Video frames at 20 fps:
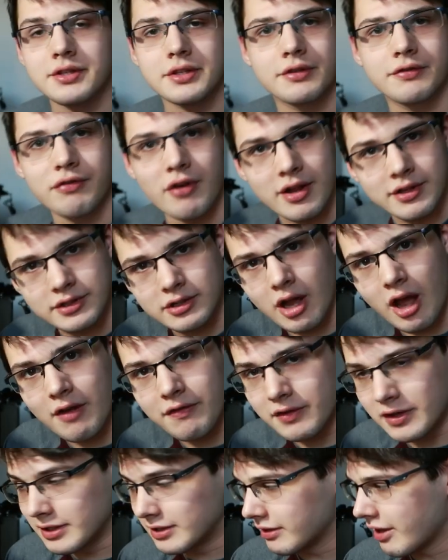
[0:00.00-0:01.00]
this is Franz
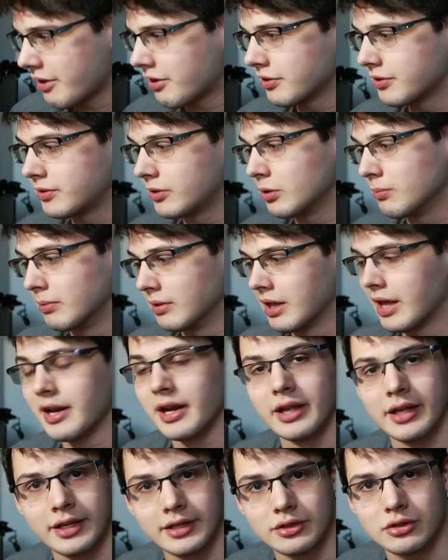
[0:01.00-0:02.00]
Kafka's letters to
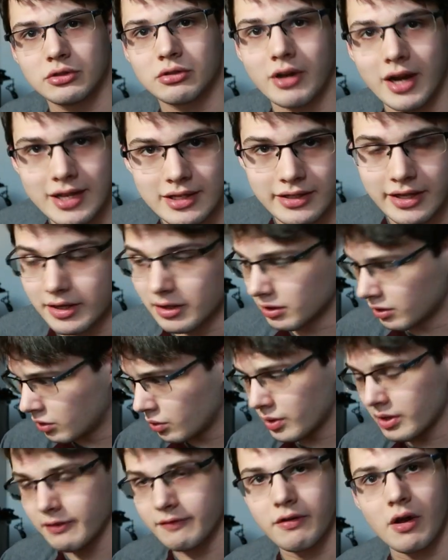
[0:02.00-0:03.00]
Milena, his translator,
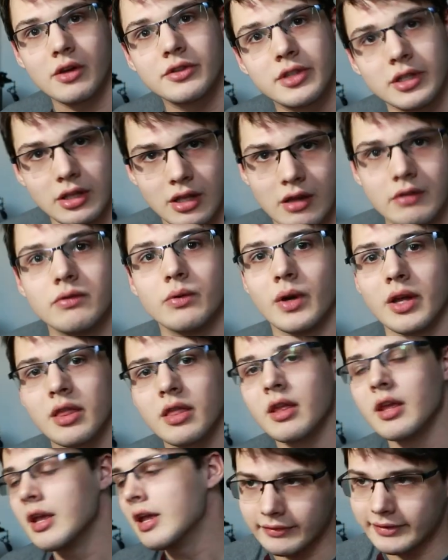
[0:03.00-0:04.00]
who he falls in love
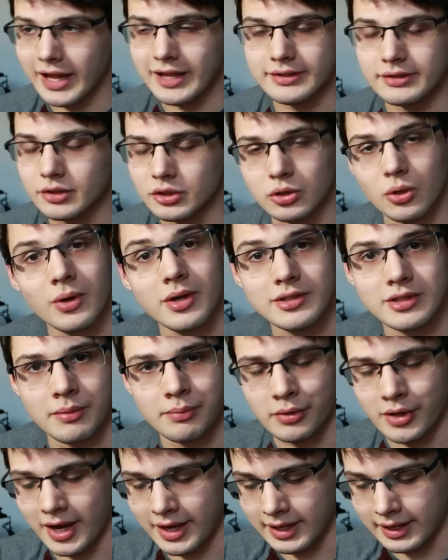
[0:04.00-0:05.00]
with. That's the shortest
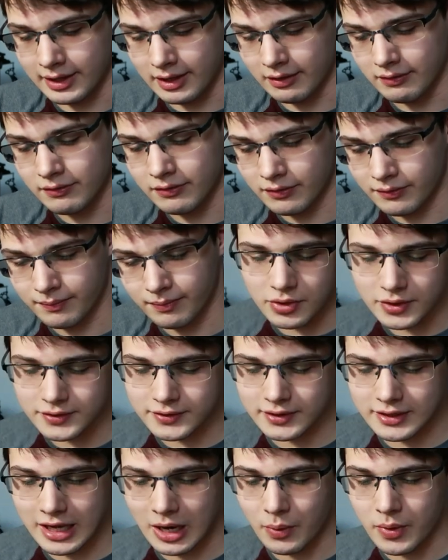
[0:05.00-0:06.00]
summary I can give. You
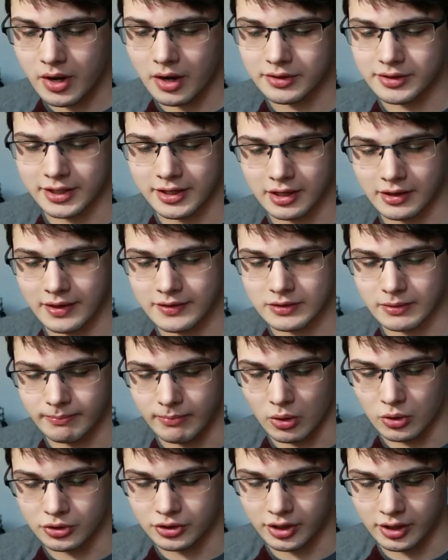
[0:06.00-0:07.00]
just see how he articulates
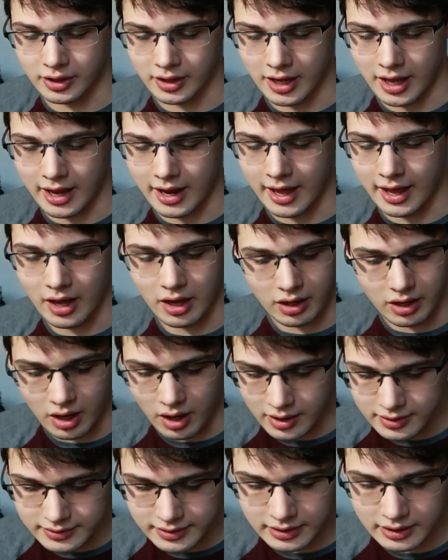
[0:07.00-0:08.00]
emotion, and I
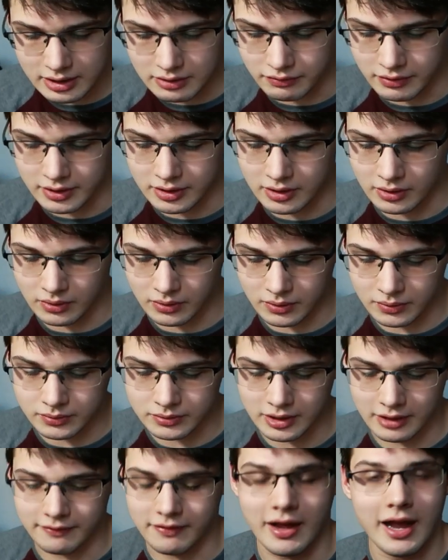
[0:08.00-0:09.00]
constantly read
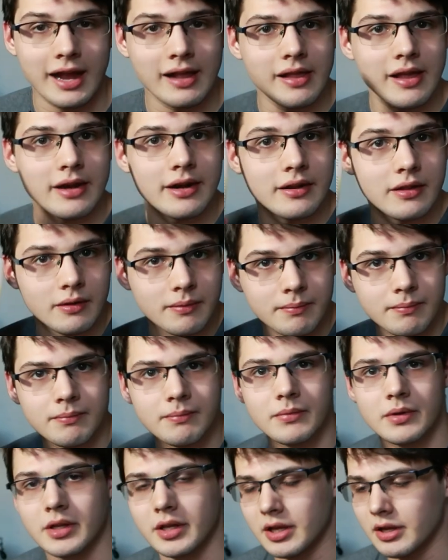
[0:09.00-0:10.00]
those. I've highlighted
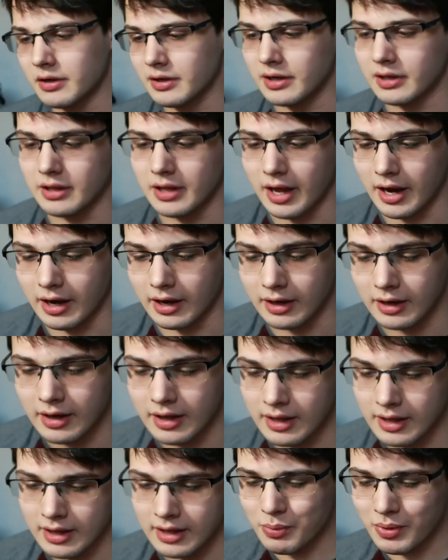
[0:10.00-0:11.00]
them here and there.
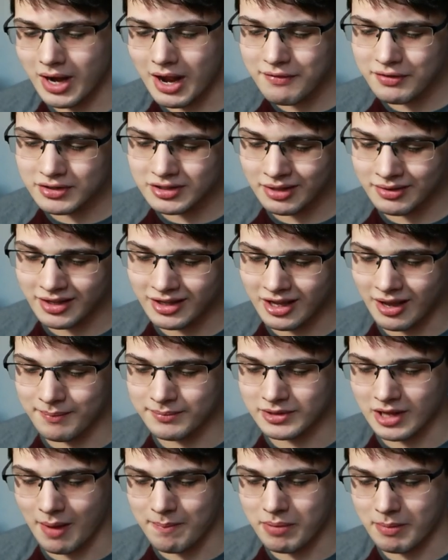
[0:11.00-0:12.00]
But whenever something
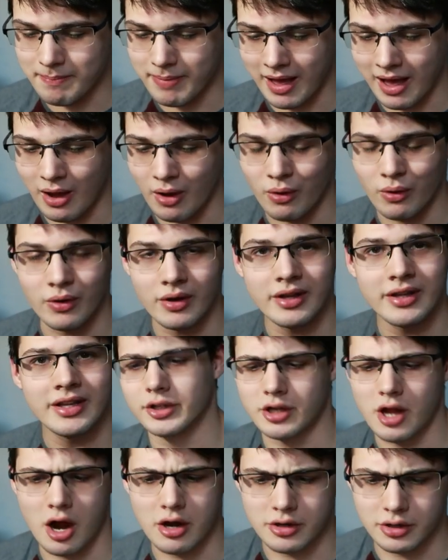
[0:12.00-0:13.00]
comes up about
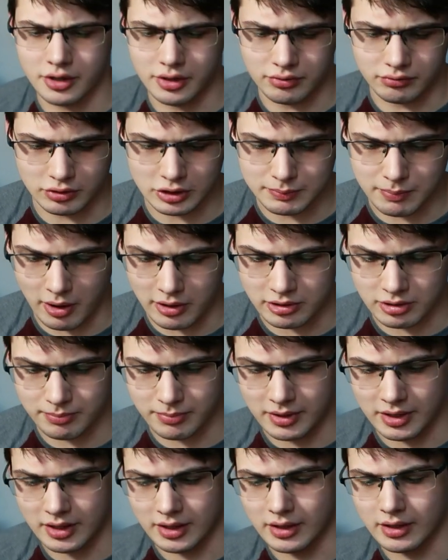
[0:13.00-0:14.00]
the doctor didn't respond to
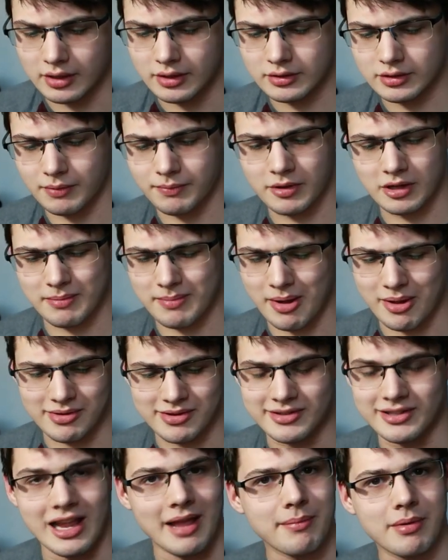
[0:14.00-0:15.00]
me, something
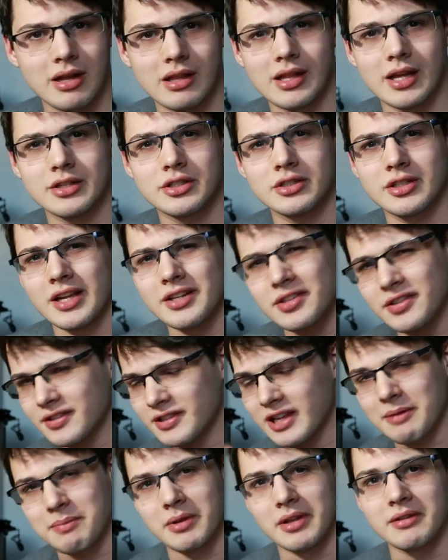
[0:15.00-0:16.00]
about stamp collections, I
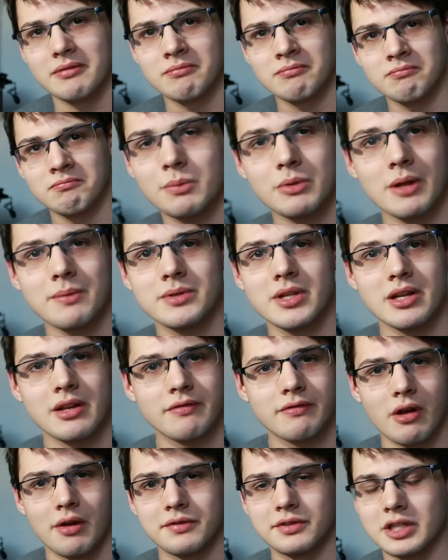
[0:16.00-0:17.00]
just skip it. Sometimes that
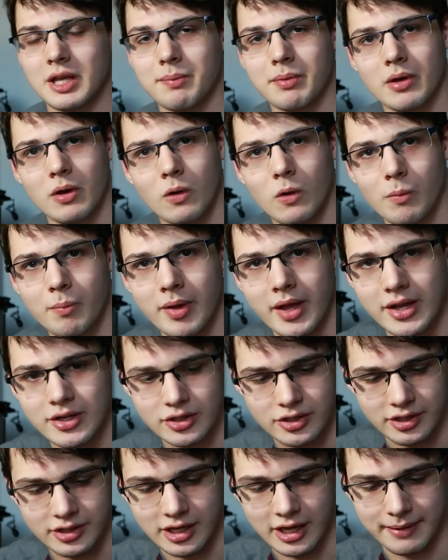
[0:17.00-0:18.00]
involves skipping a whole
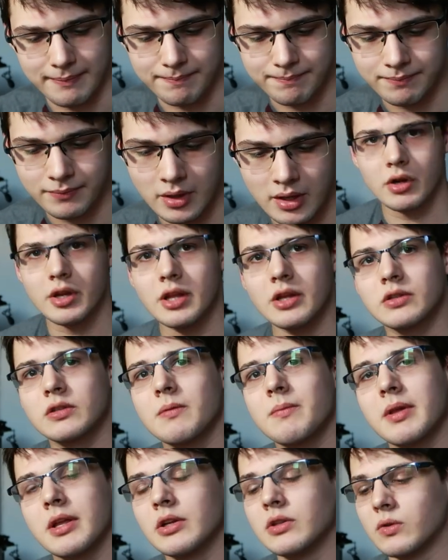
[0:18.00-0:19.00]
page at a time. Reading
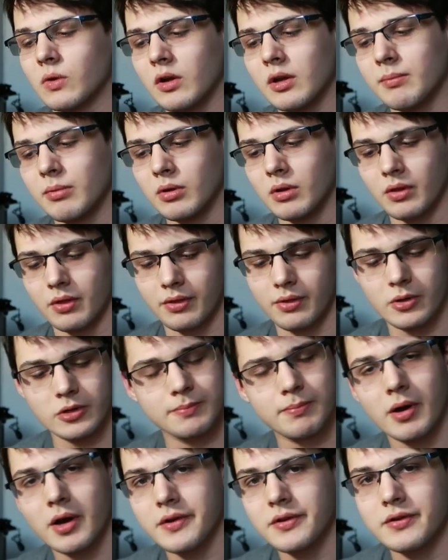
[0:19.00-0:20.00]
should be enjoyable.
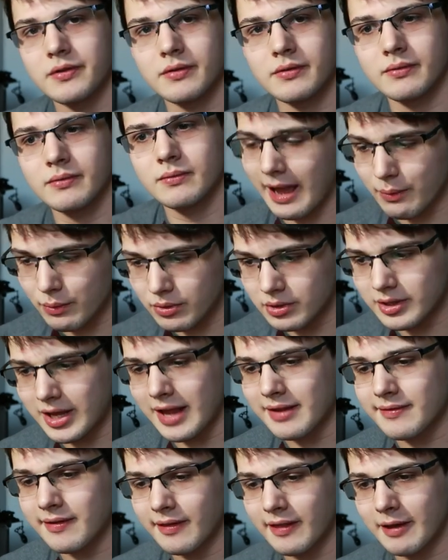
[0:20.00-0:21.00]
Those parts, I would
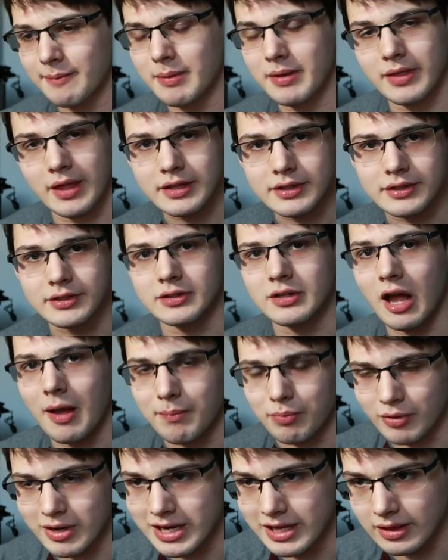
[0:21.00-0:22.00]
get to them and then
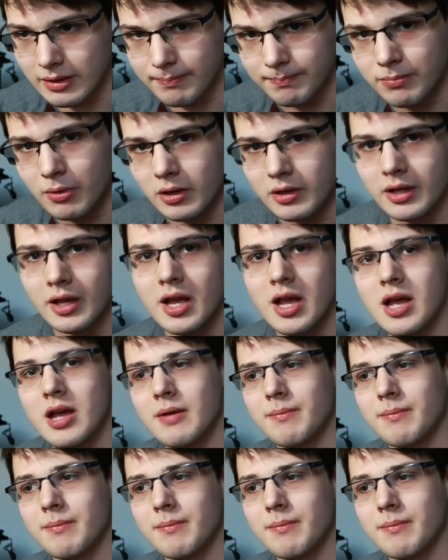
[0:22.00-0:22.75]
stop reading the book